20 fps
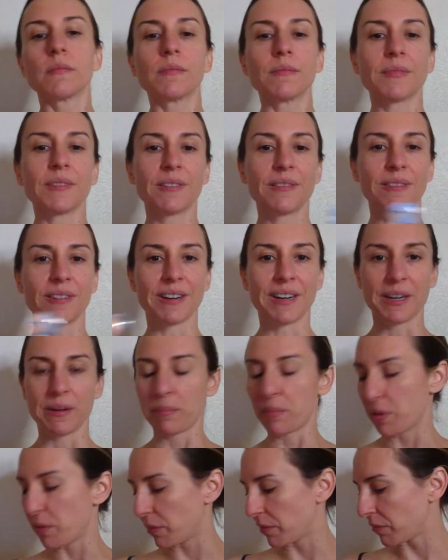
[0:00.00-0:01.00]
All right,
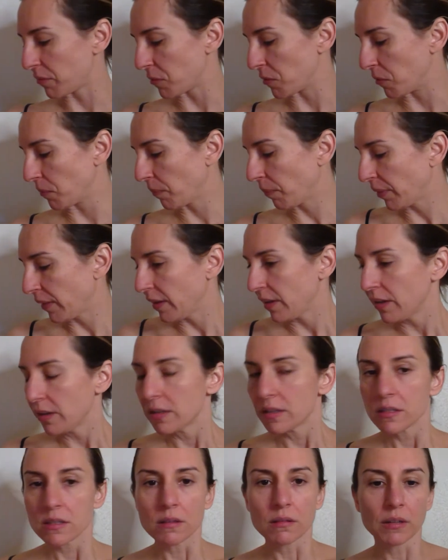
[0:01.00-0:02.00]
beautiful.
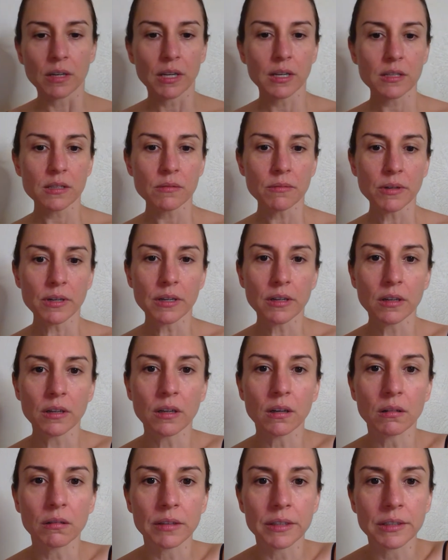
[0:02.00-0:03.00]
So next we're going to
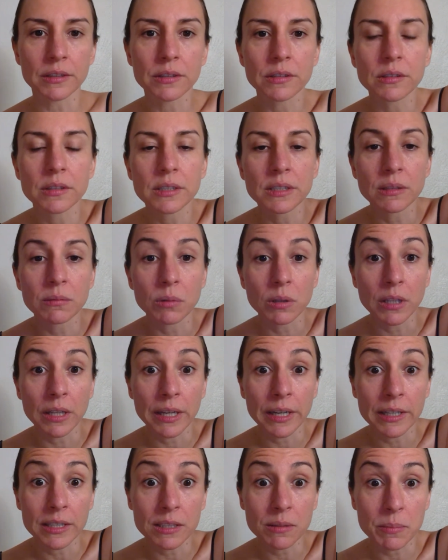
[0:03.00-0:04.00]
go into
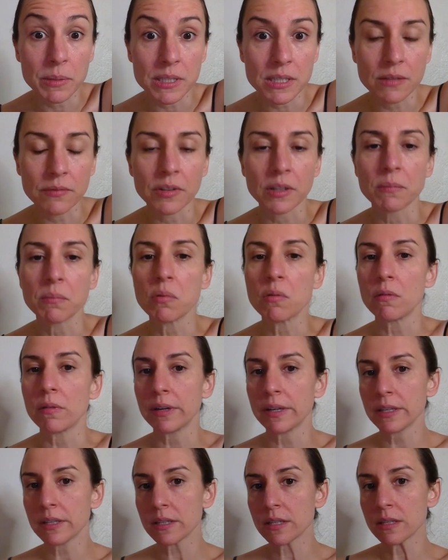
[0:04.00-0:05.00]
stimulating specific
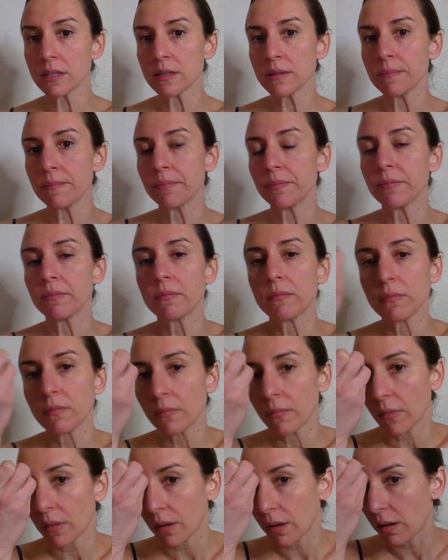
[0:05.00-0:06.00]
points.
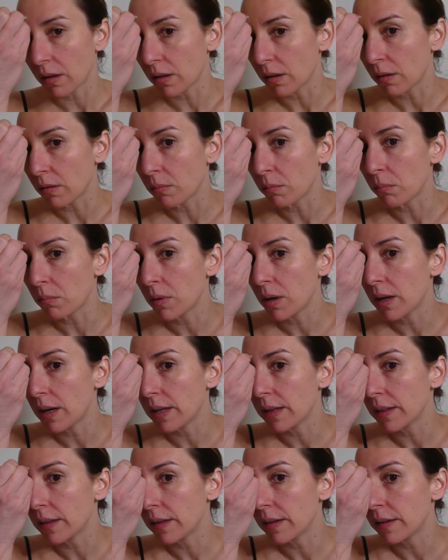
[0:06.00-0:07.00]
I
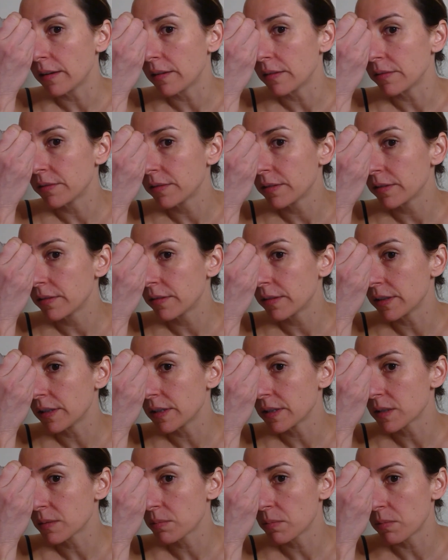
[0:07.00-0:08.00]
love
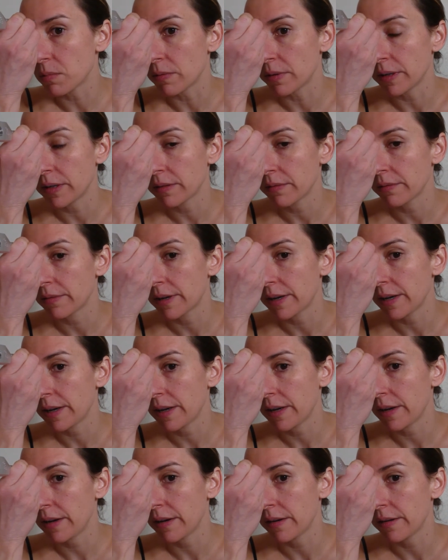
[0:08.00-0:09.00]
this point right
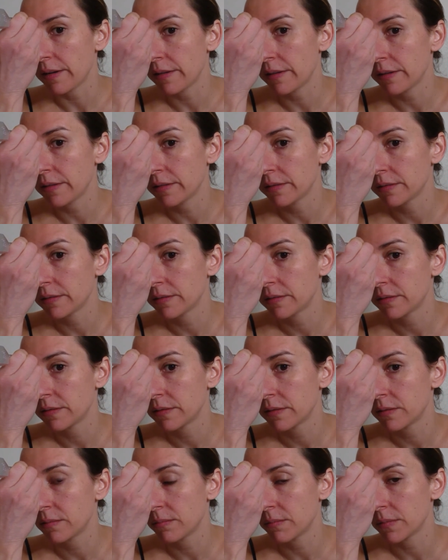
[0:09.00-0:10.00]
here
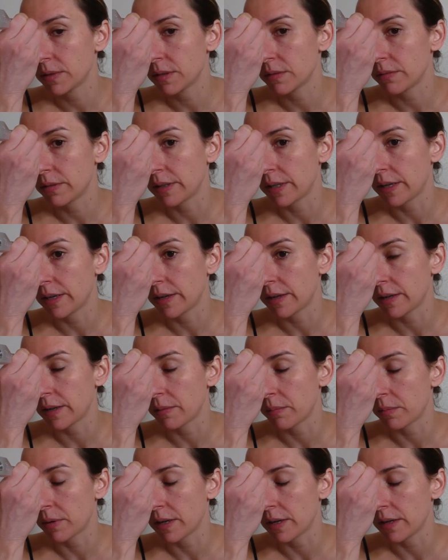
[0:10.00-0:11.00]
between the
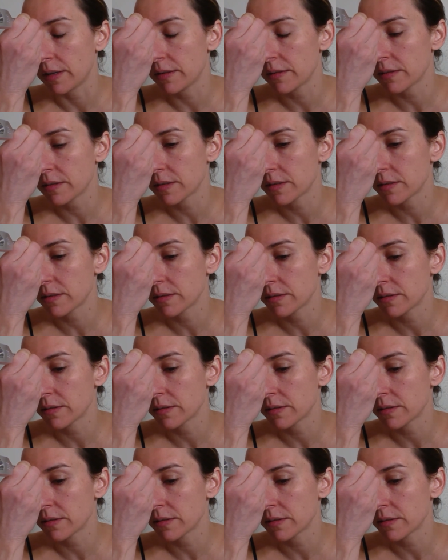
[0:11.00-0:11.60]
eyebrows.